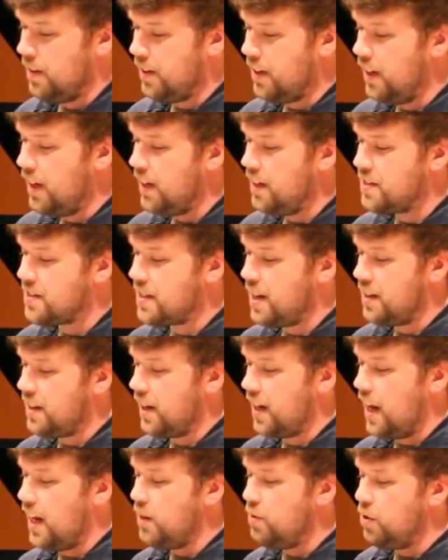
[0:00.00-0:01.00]
The king has said
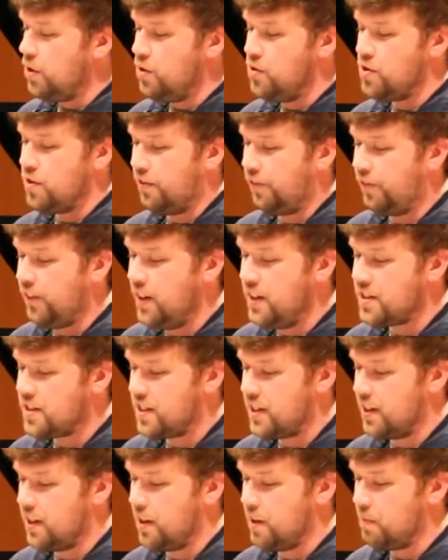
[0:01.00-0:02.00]
that anyone who
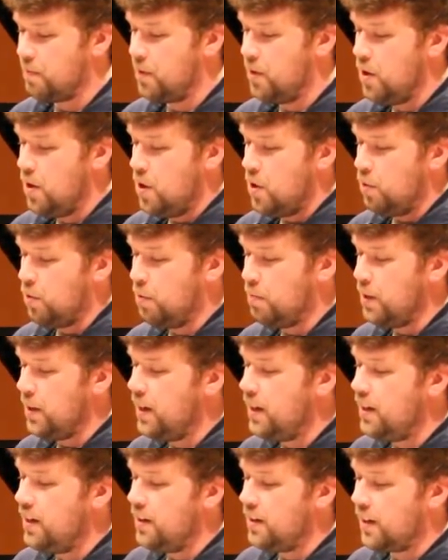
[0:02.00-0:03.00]
defeats him will
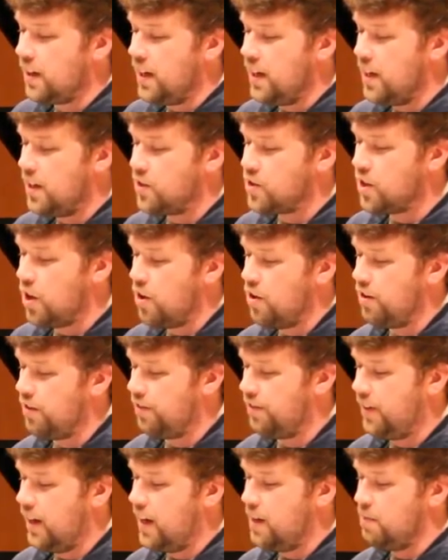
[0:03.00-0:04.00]
be in the king's
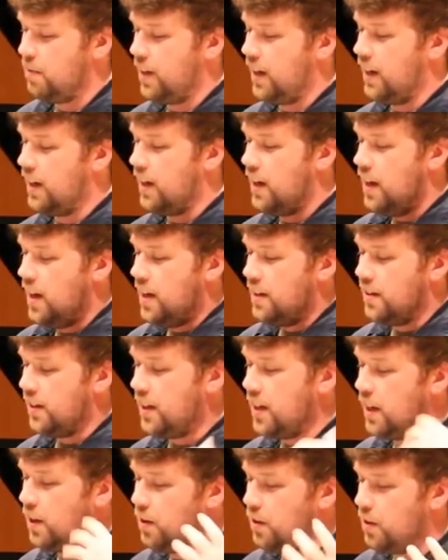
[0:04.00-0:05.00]
own family, and
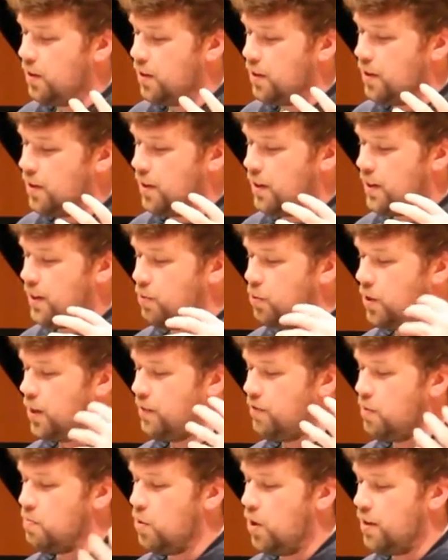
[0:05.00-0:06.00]
the king will
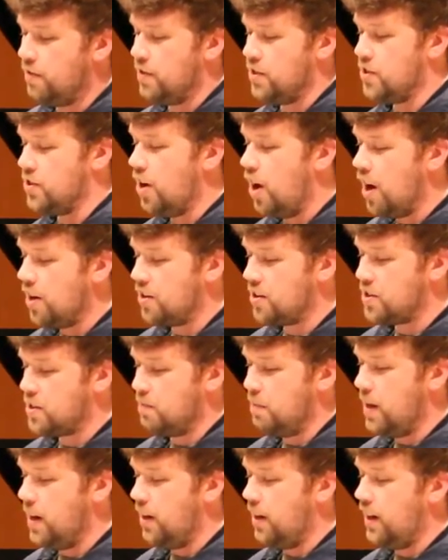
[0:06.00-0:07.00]
give him one of his daughters
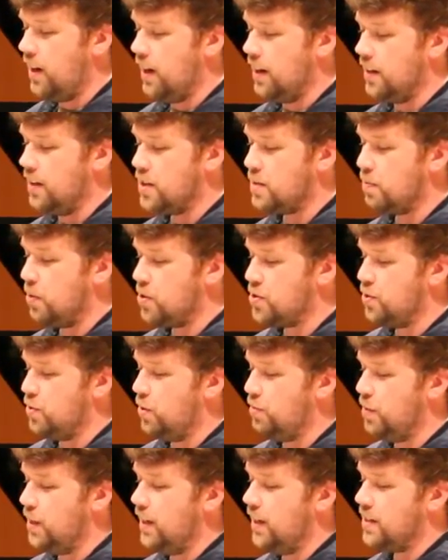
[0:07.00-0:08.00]
to marry, and this
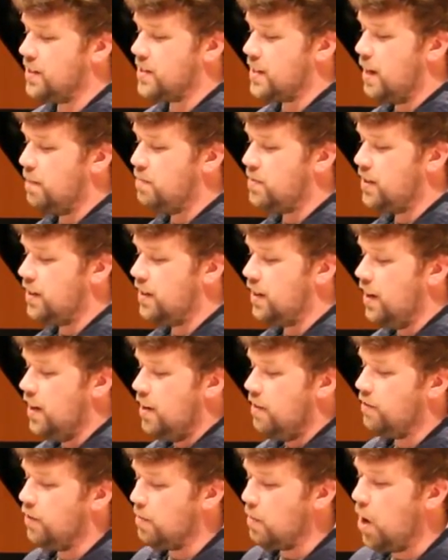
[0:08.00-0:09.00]
person will be exempted
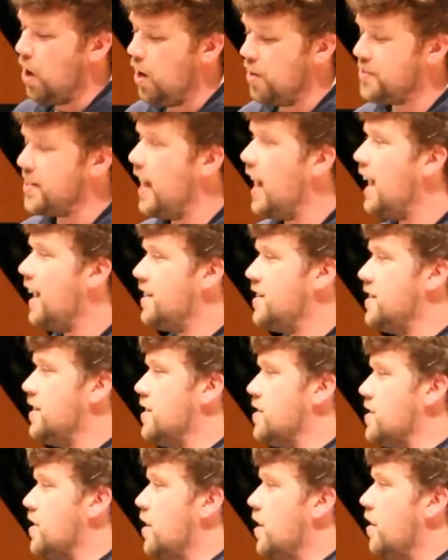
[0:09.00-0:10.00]
from all
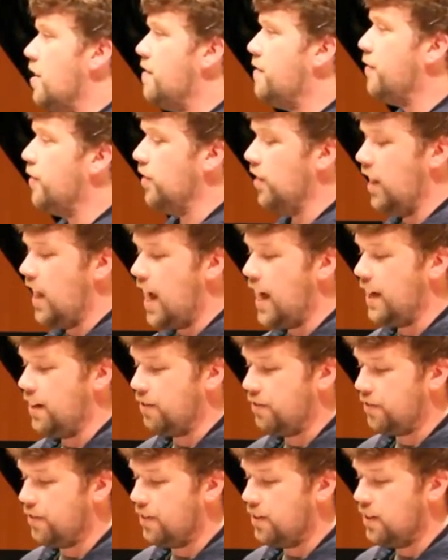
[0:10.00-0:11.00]
taxes for
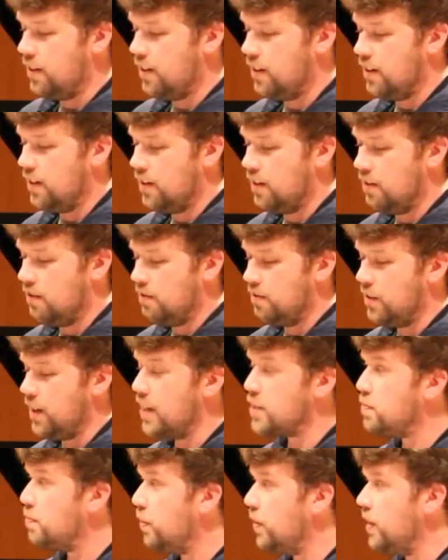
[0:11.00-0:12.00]
life.
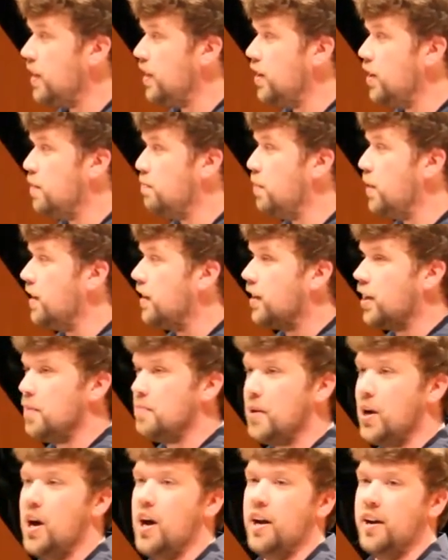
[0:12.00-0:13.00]
That's pretty good, but
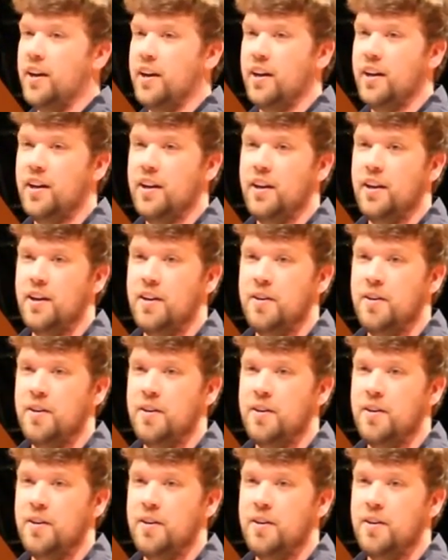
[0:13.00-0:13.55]
come on.